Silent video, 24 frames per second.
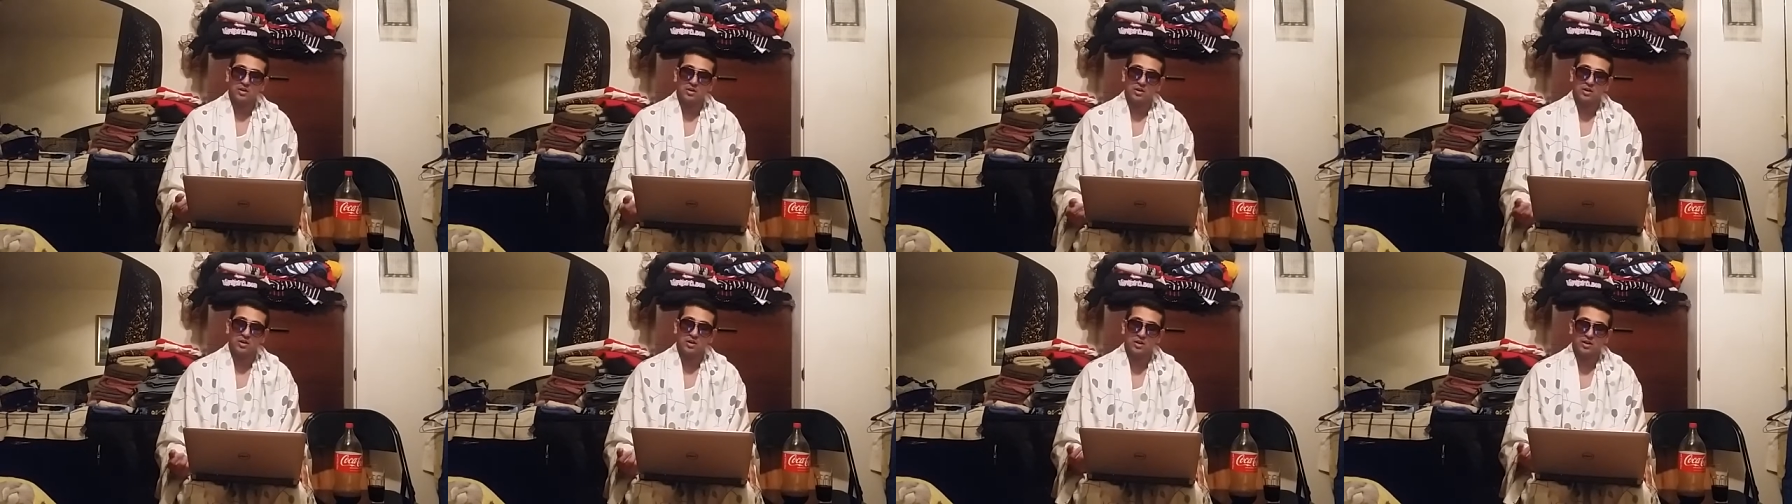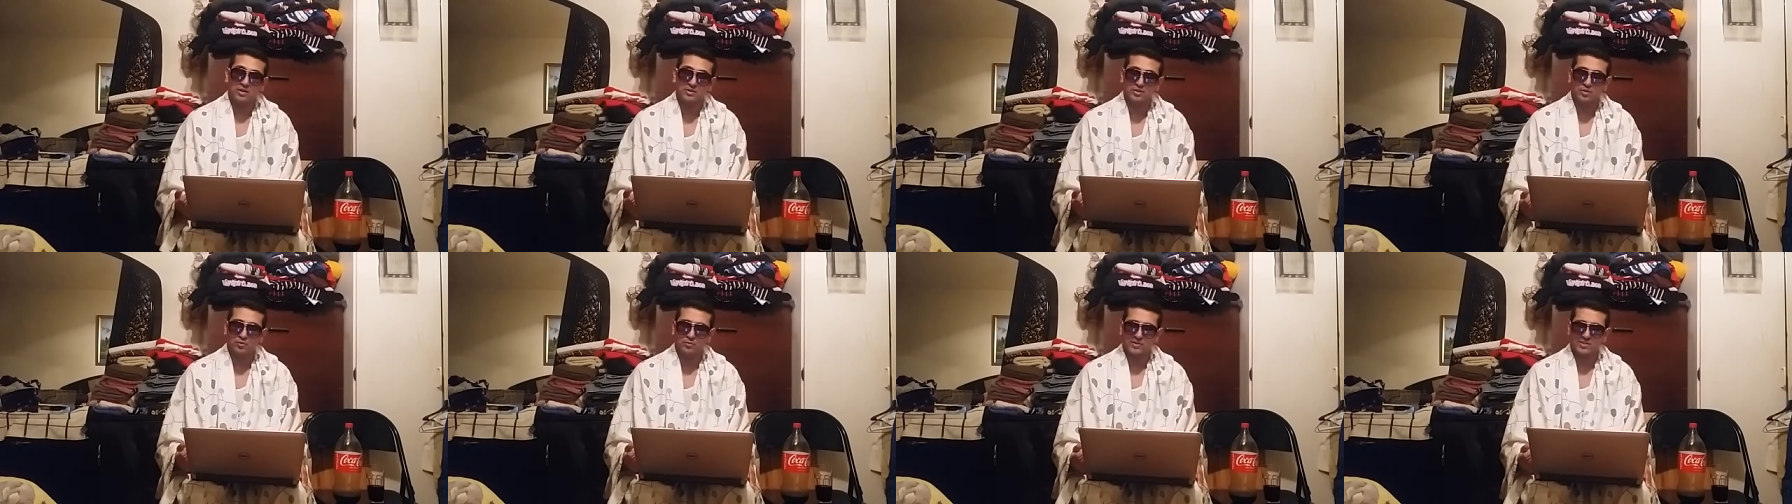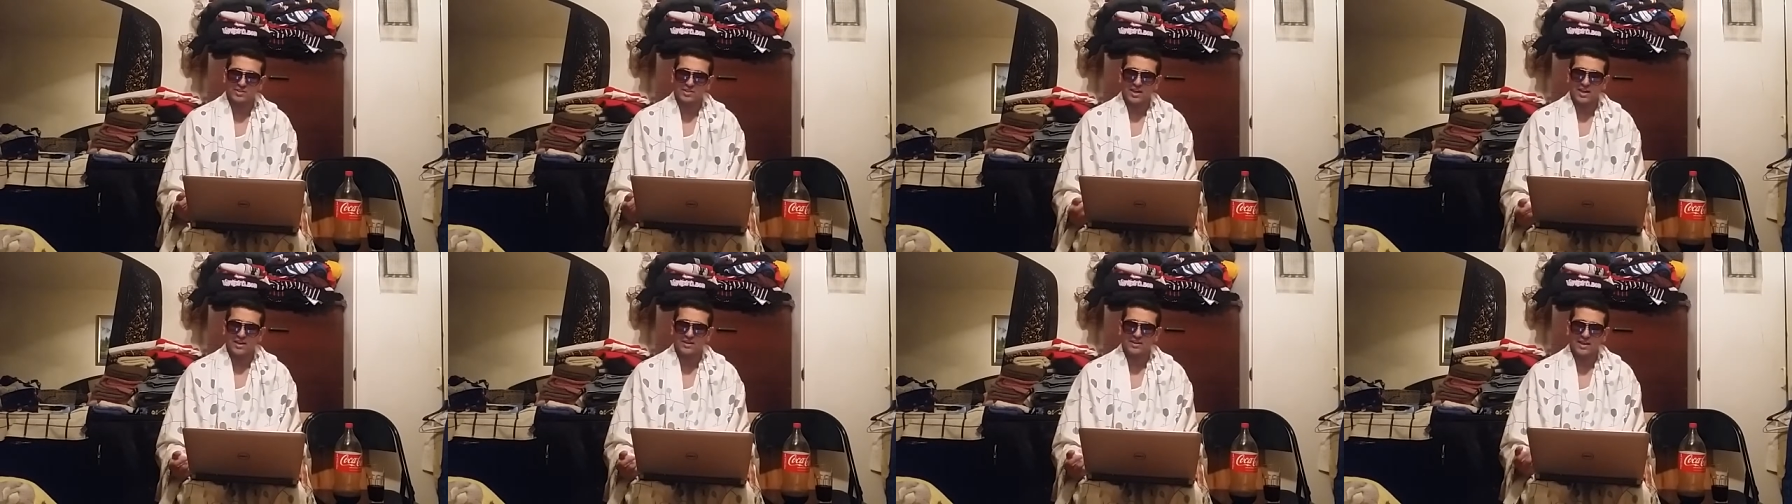to
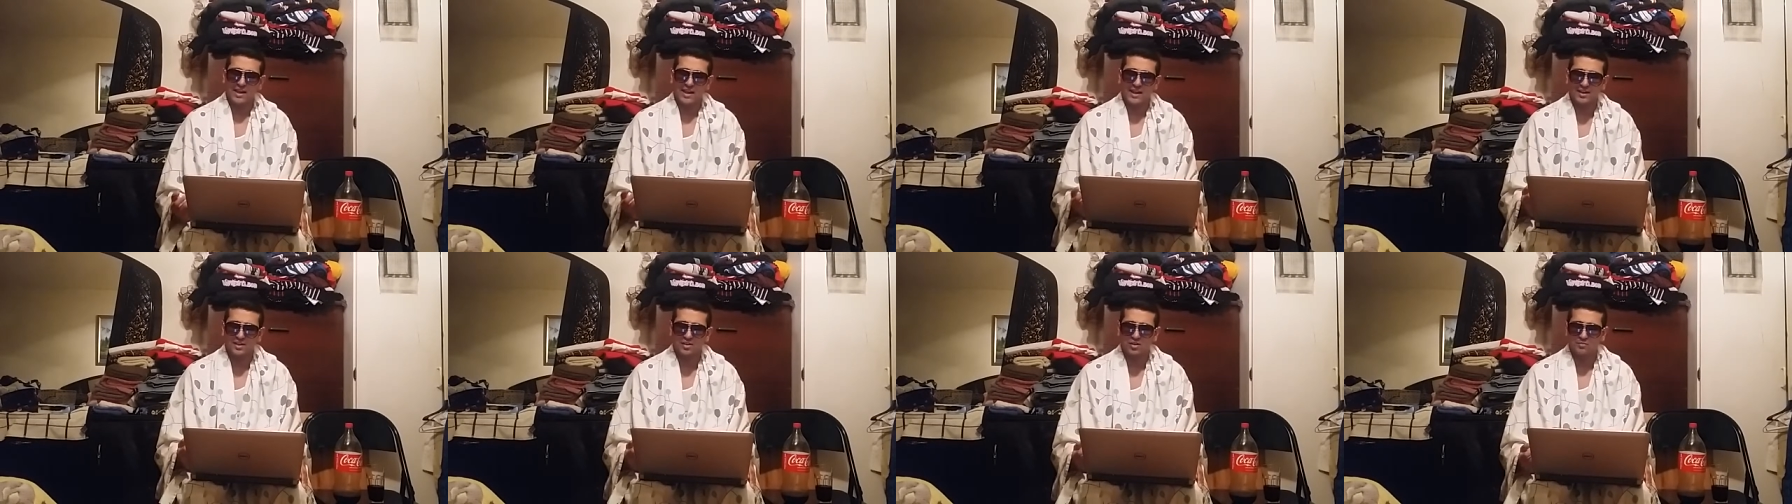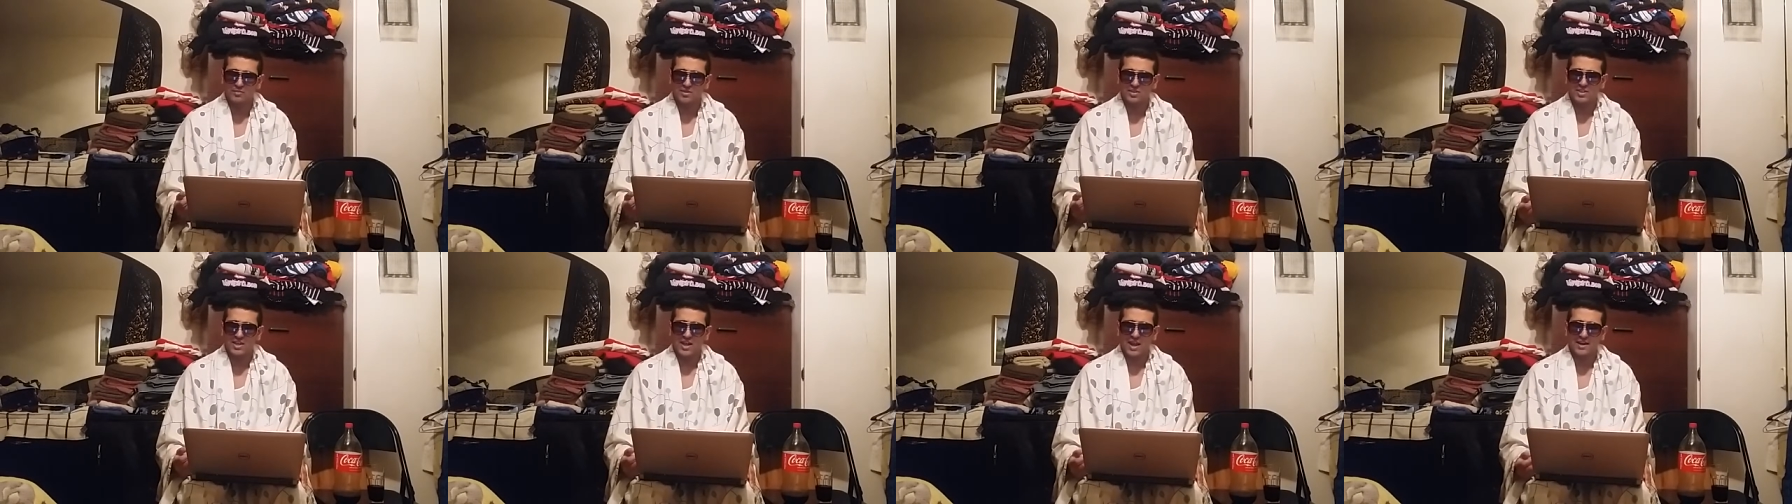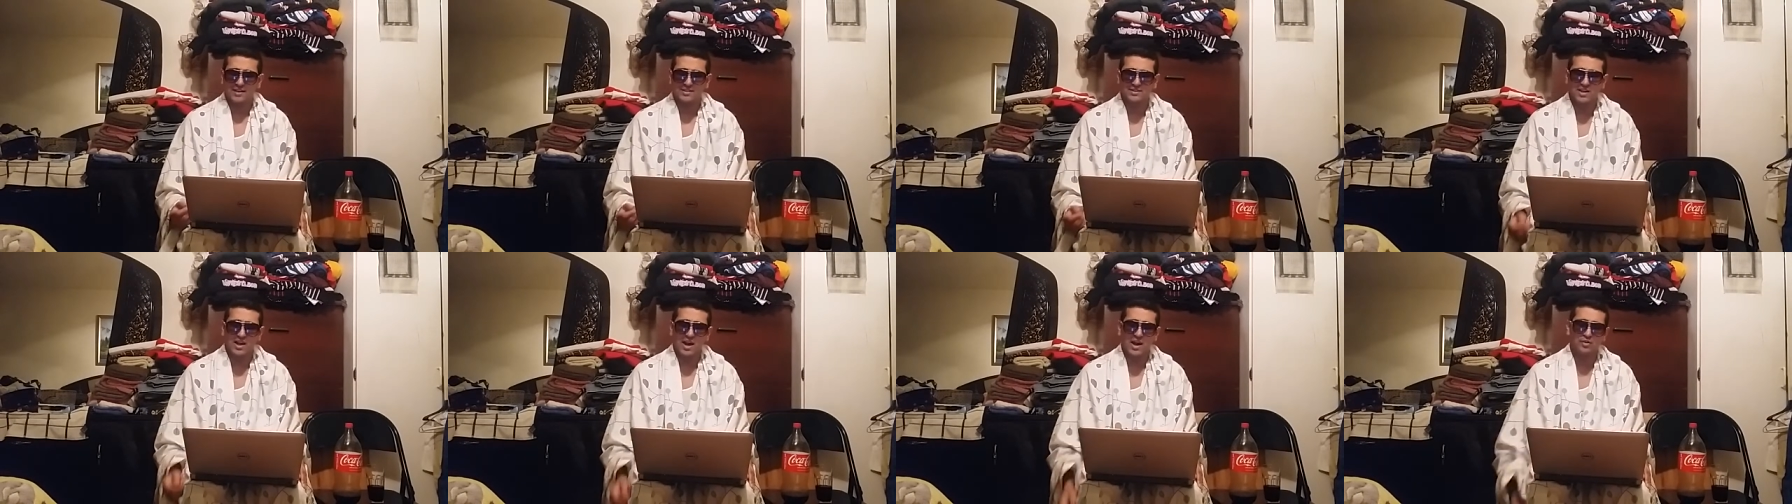retain the AEW
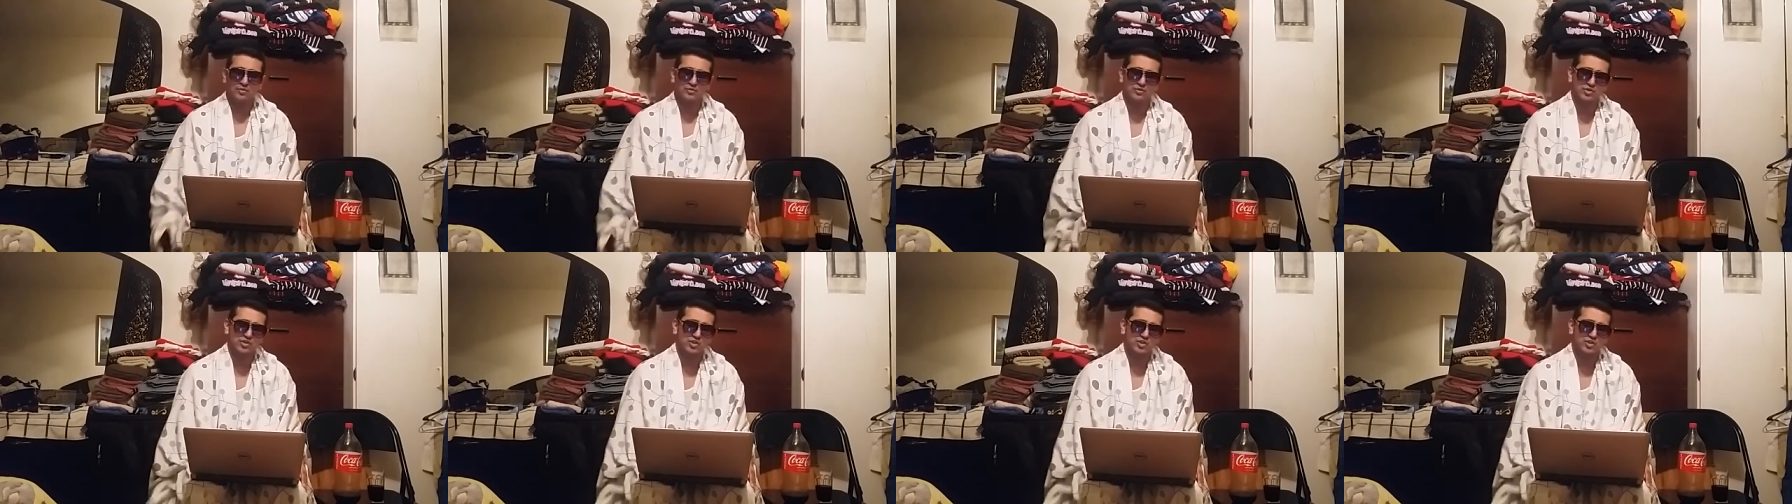Tag title.